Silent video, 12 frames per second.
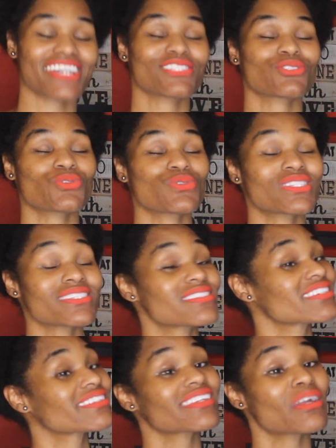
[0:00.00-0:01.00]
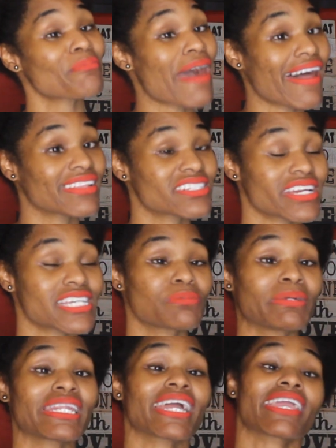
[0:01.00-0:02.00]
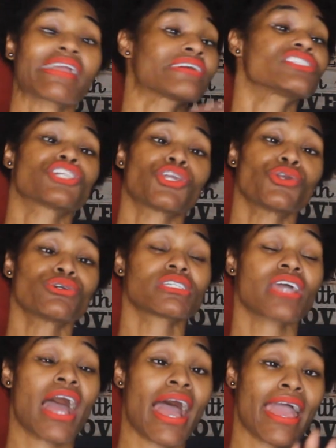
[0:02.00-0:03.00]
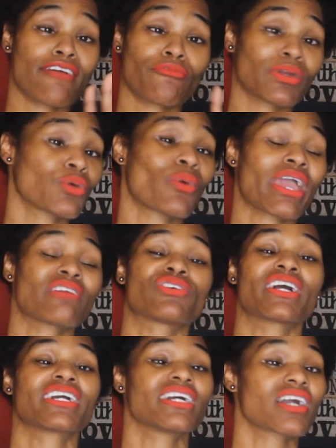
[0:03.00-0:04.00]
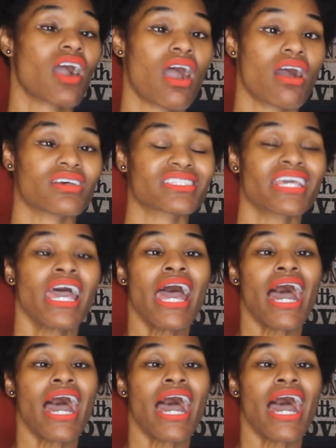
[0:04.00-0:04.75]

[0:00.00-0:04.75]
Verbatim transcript: I do sincerely apologize, but I guarantee you I have been away for a good cause.